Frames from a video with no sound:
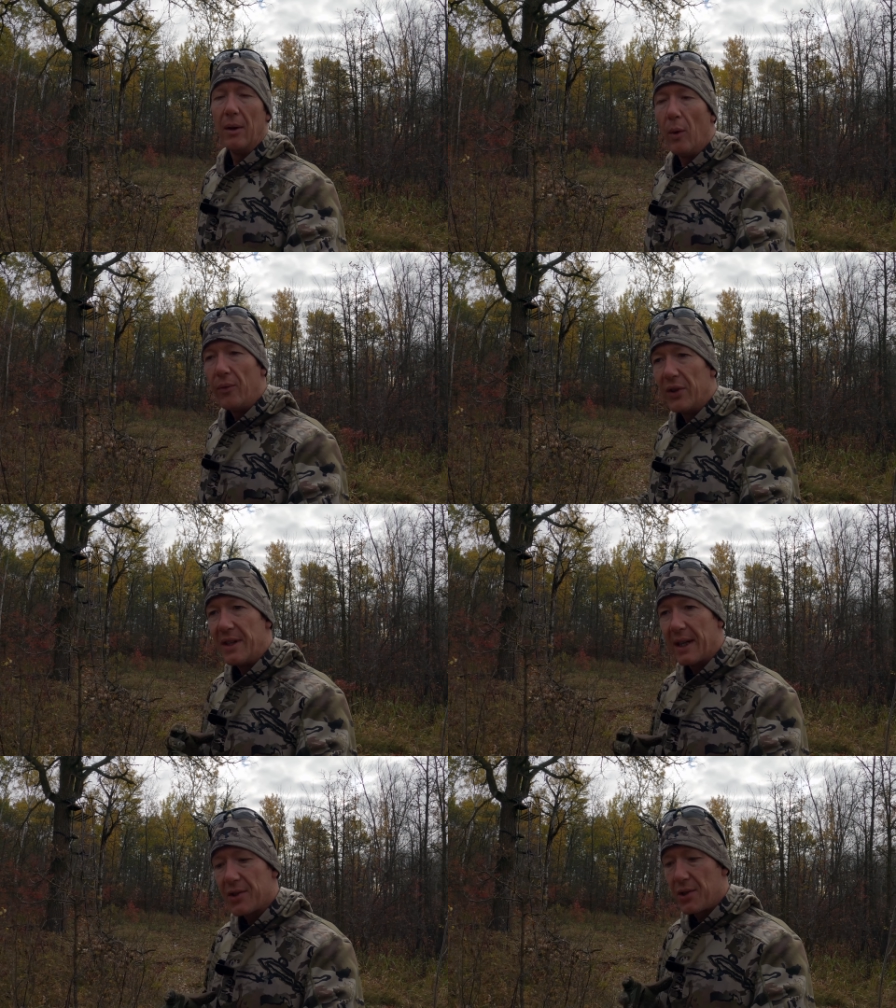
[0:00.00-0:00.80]
And
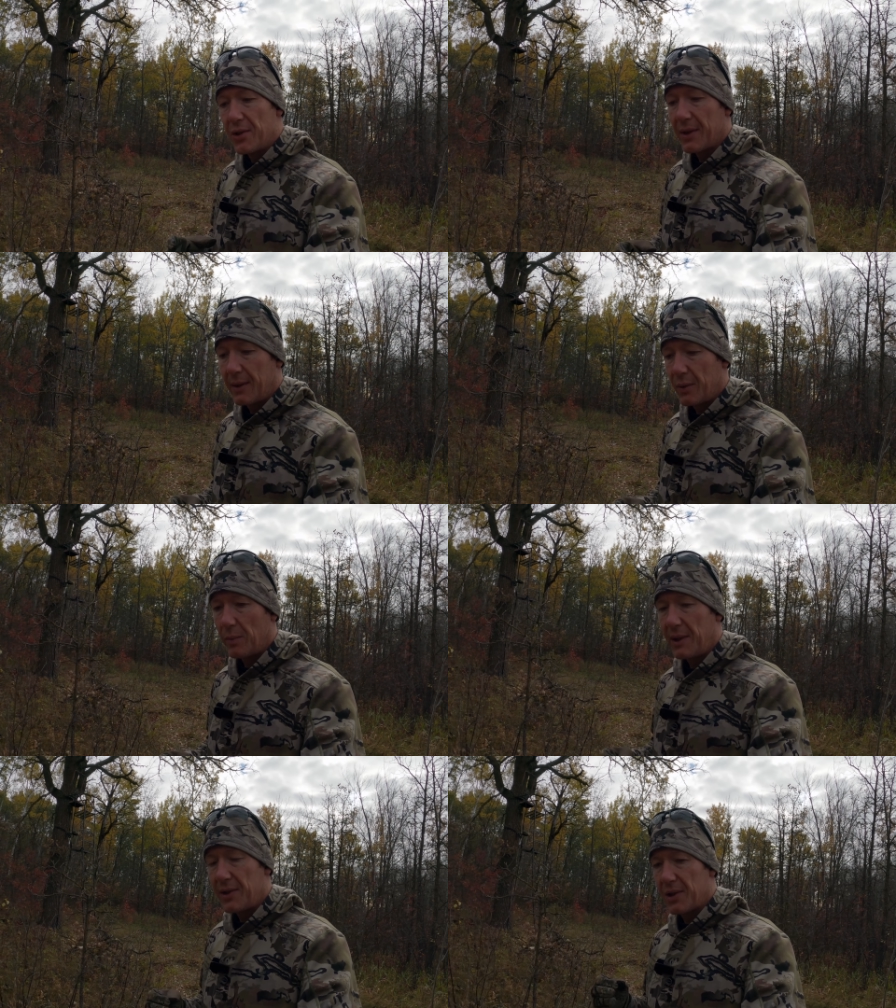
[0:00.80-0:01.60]
hopefully next year's hunt
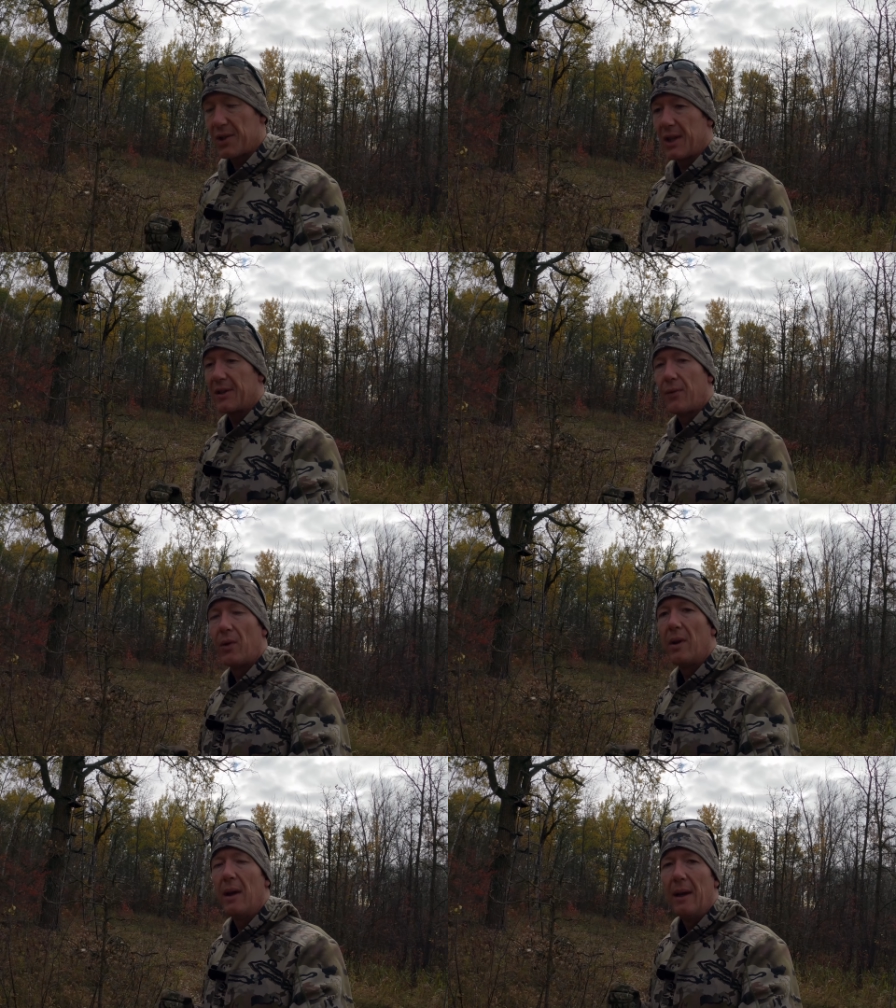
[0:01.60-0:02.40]
will be
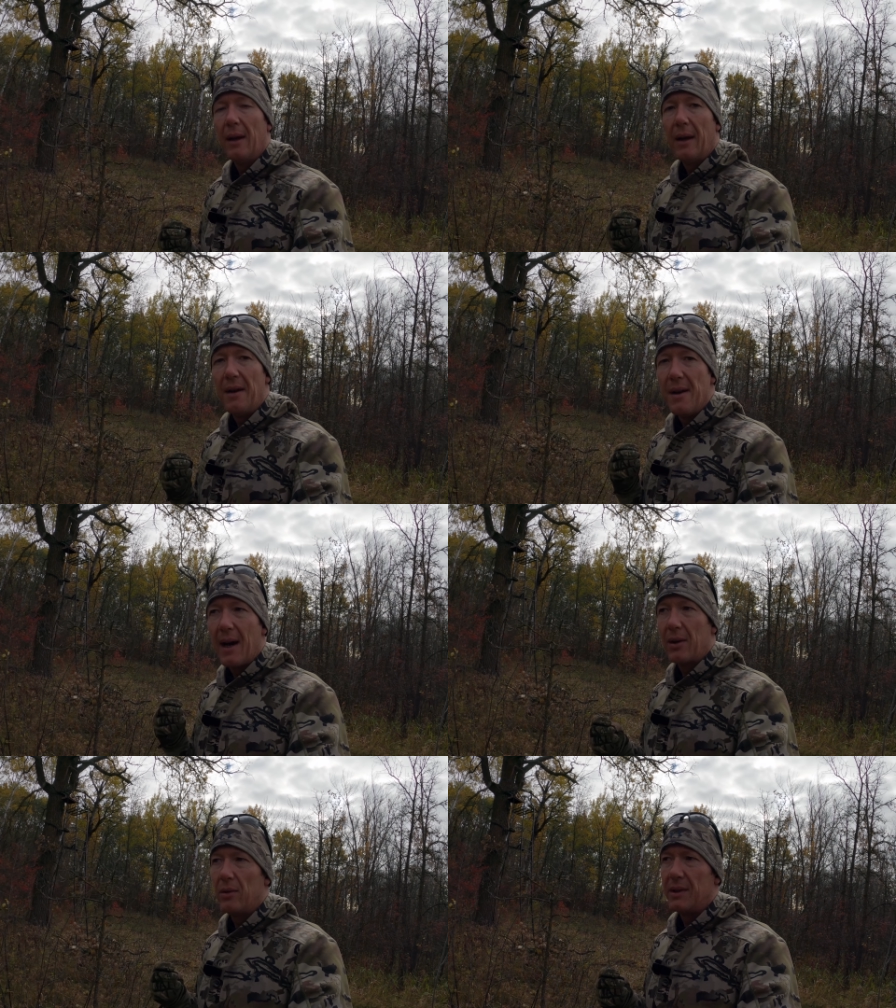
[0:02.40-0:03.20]
successful,
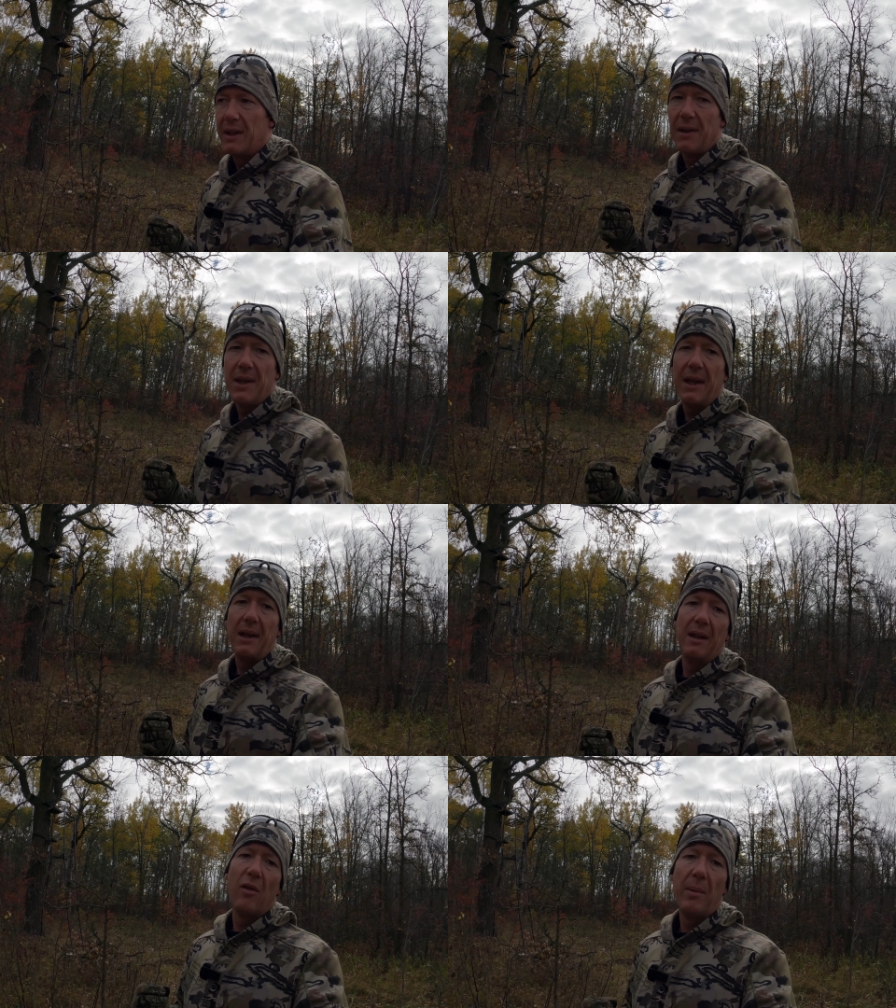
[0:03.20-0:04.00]
not only in the
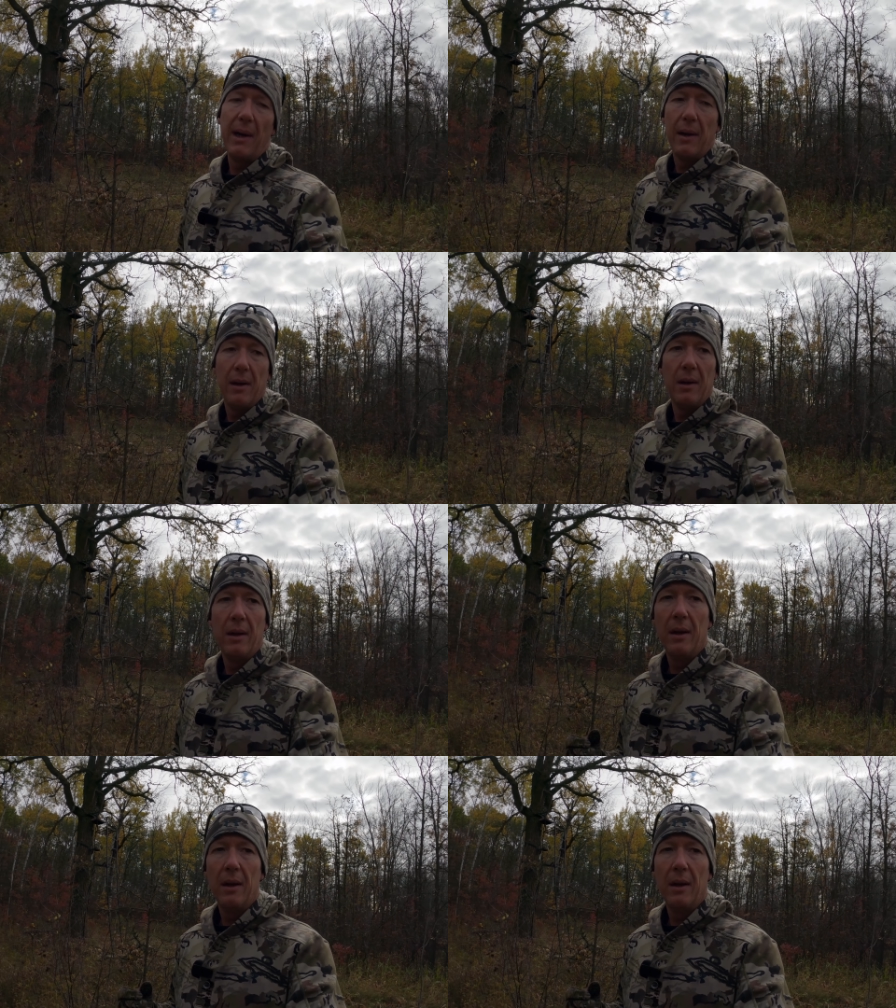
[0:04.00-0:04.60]
taking of a bear,